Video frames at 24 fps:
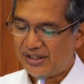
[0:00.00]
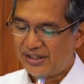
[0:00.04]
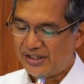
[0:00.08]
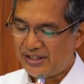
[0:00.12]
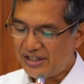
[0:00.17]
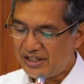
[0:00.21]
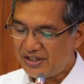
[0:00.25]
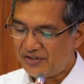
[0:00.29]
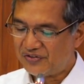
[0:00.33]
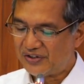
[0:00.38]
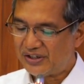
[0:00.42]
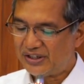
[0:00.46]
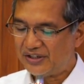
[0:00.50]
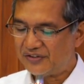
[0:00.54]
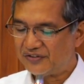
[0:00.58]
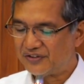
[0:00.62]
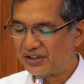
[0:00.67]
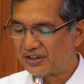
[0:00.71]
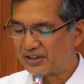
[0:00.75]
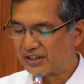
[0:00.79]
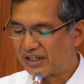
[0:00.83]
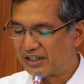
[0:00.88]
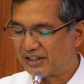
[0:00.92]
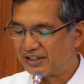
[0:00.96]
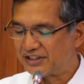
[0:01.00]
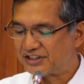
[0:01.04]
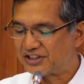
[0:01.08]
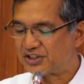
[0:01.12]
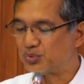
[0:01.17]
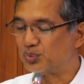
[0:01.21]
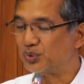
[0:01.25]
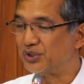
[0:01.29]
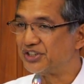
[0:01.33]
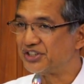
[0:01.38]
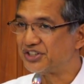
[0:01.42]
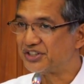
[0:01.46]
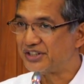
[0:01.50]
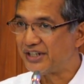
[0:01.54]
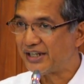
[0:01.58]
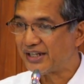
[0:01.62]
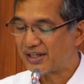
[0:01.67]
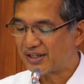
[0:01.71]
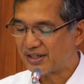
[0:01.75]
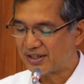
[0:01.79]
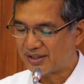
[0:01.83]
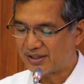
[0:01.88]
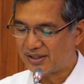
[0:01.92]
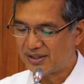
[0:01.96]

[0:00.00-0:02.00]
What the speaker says: even if the targets were sick